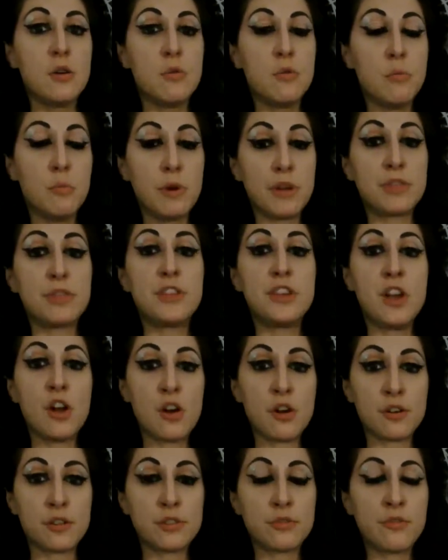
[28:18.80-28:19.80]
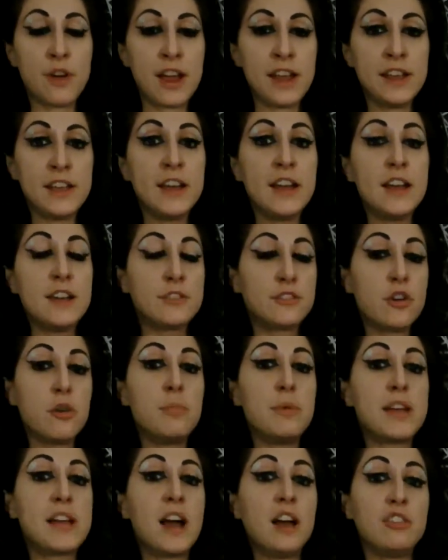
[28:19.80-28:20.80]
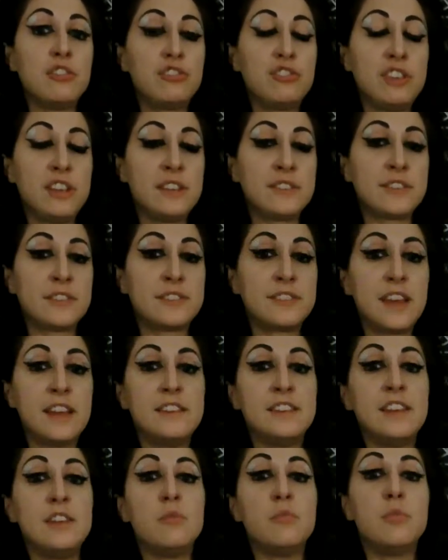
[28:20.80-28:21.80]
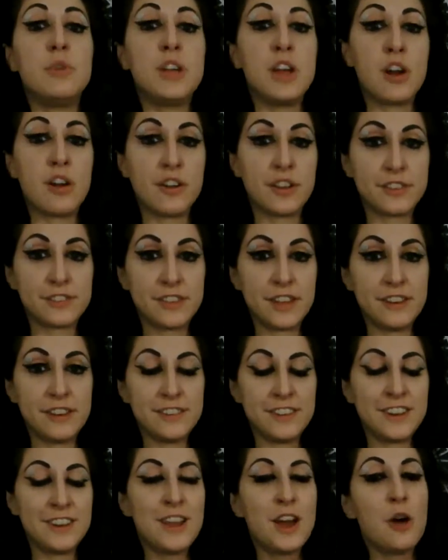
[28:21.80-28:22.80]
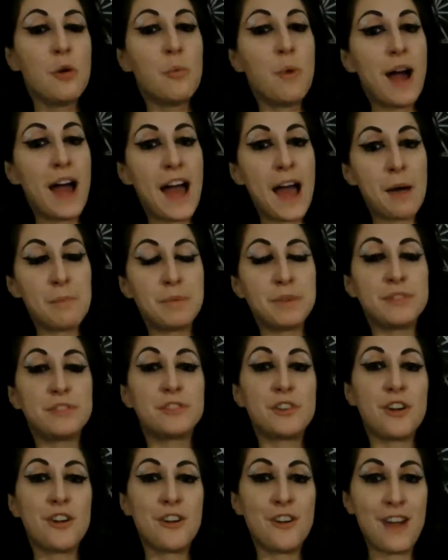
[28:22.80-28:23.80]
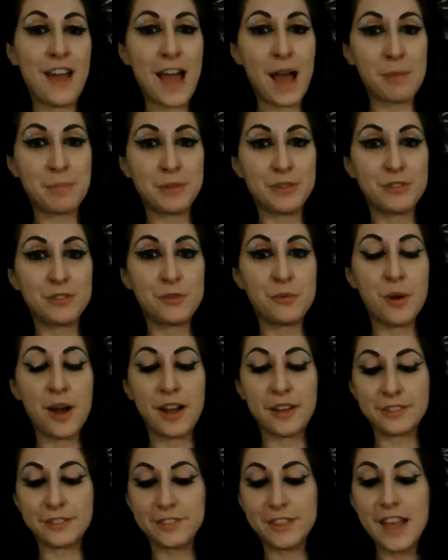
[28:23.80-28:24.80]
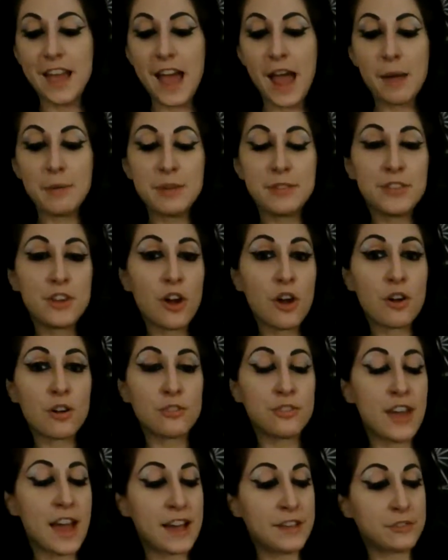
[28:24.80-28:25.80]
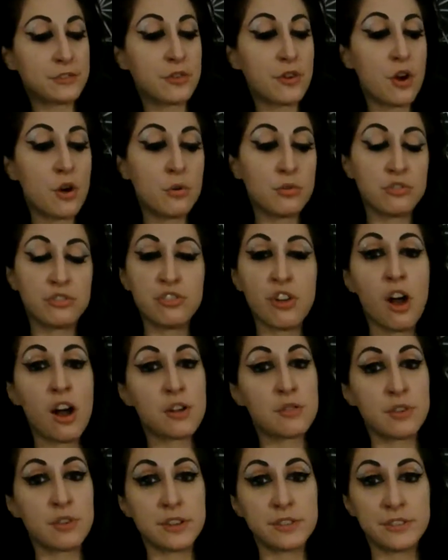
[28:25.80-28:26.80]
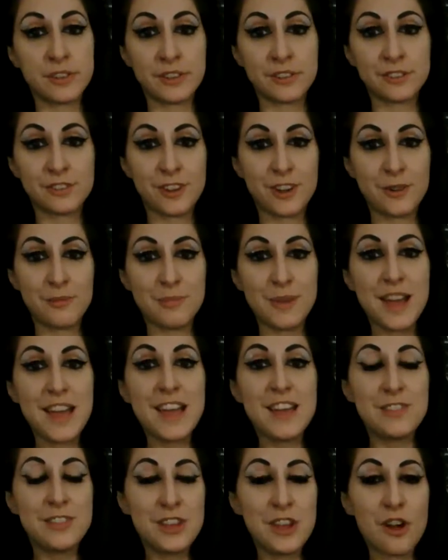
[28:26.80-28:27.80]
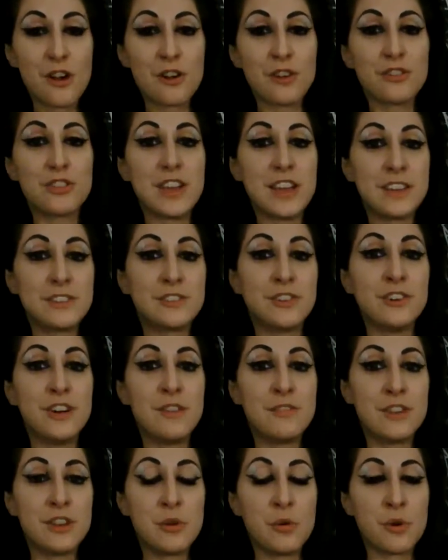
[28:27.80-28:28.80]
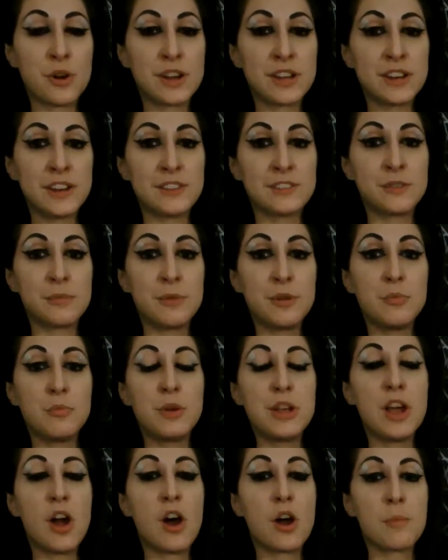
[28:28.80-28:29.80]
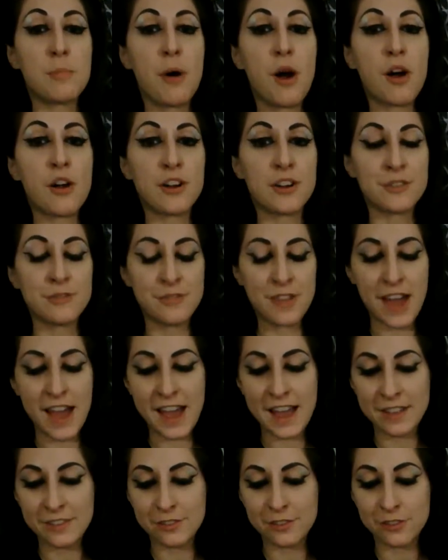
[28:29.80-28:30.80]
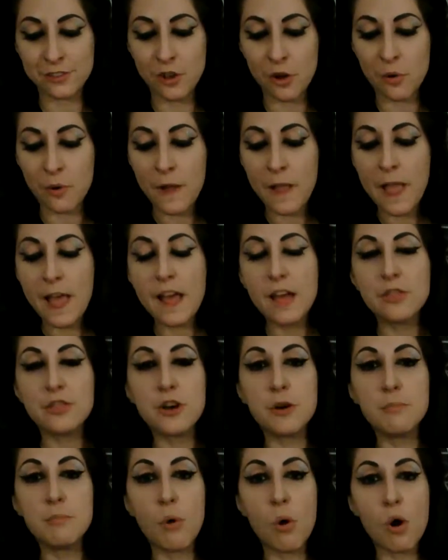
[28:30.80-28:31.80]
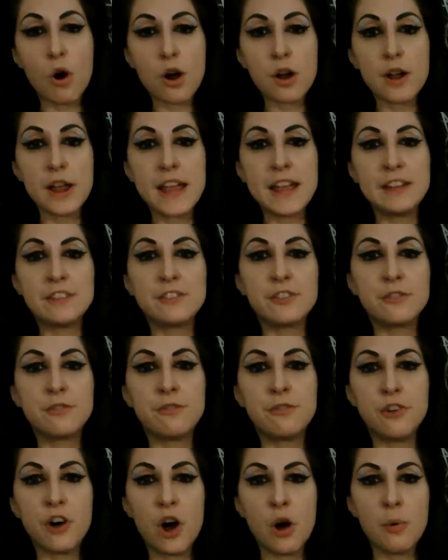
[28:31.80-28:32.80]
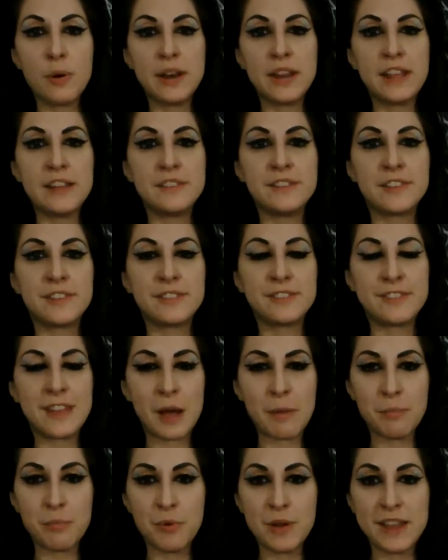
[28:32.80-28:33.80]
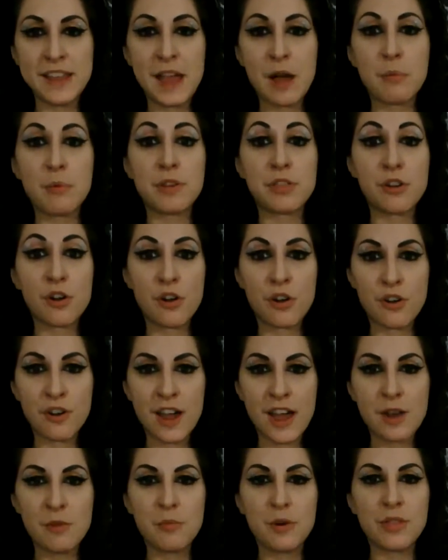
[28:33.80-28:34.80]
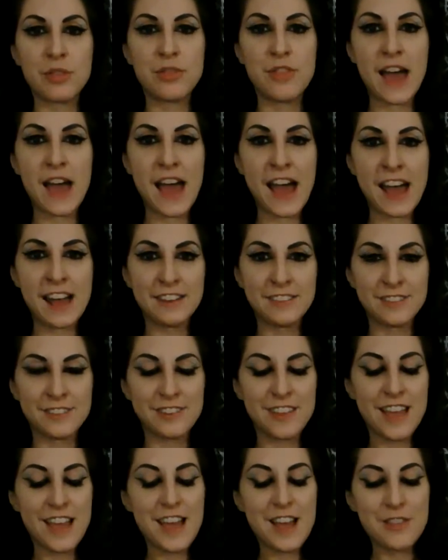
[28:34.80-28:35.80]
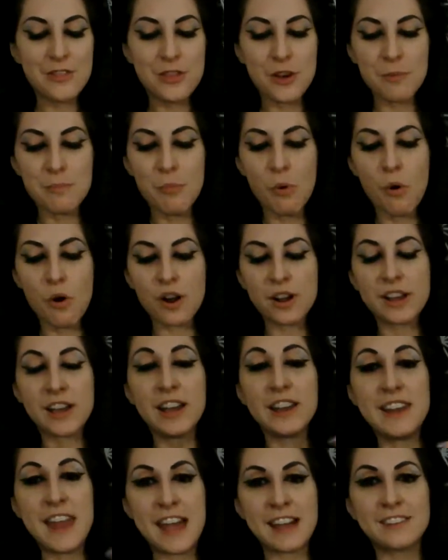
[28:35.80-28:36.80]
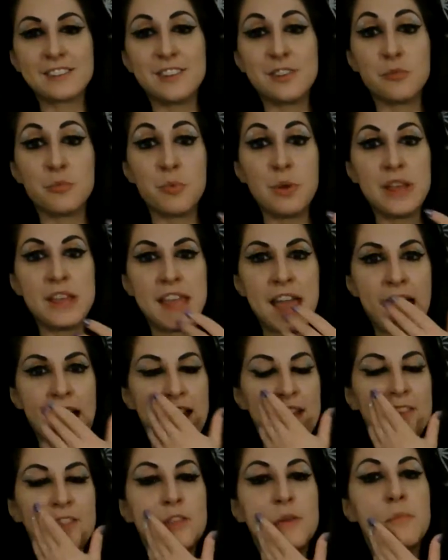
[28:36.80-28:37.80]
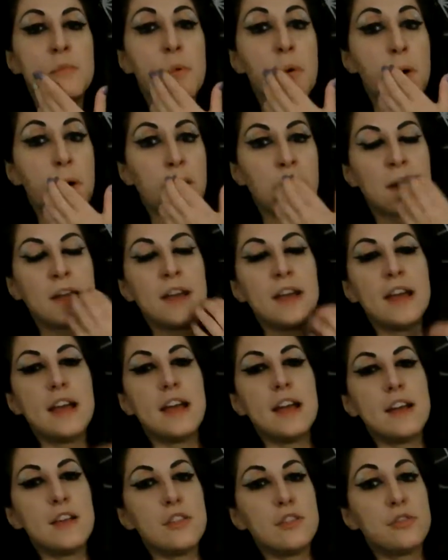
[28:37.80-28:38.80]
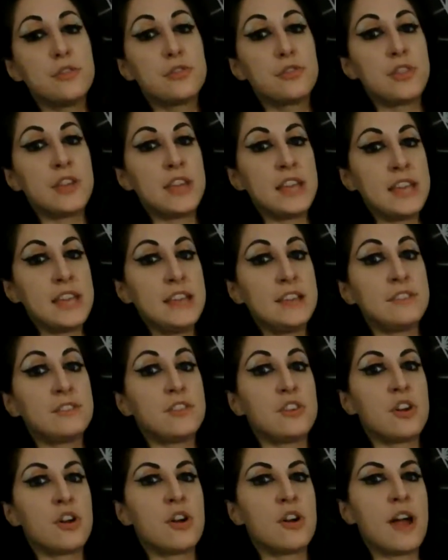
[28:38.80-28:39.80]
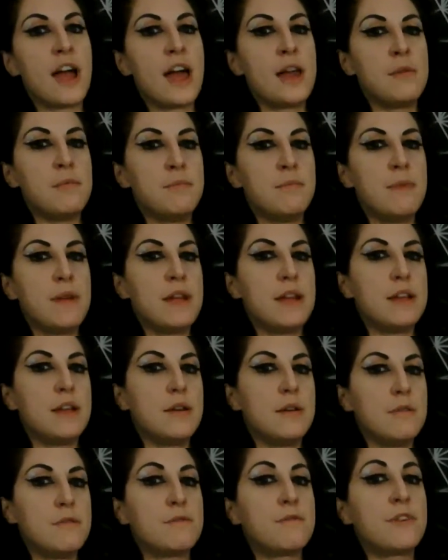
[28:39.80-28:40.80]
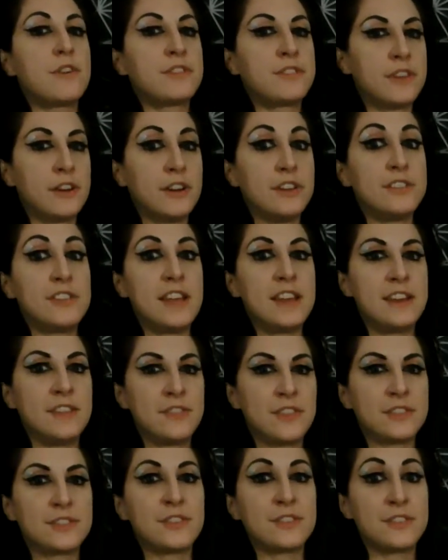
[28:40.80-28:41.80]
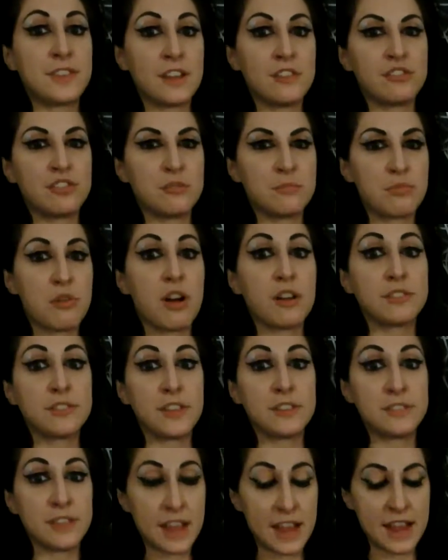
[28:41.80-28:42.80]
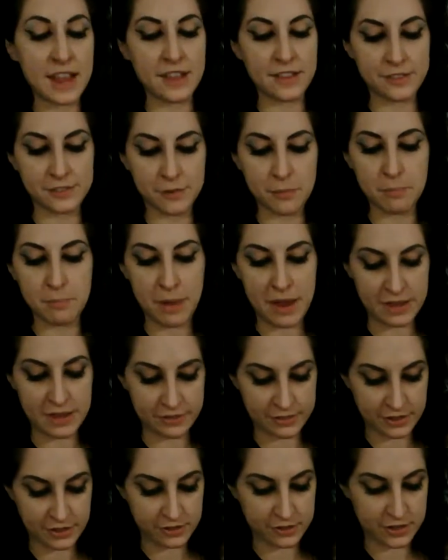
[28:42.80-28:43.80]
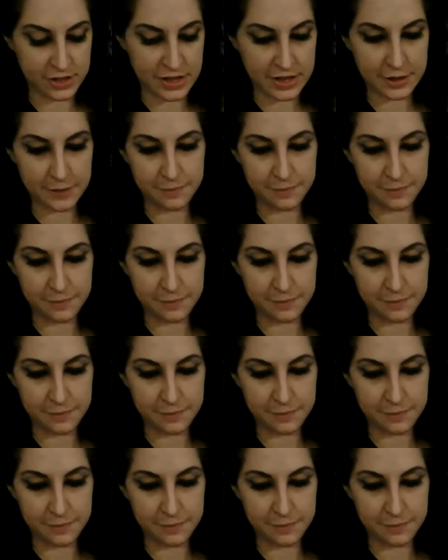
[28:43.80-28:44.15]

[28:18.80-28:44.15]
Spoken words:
with the earth, right? So because she is ascending, we are ascending. What happens to her happens to us. I mean, the earth has her own chakra system. The earth is a living organism and we are part of that. And so the more into flow and into step we get with her and with that, the more connected we get and the easier and facilitated this ascension process is, basically.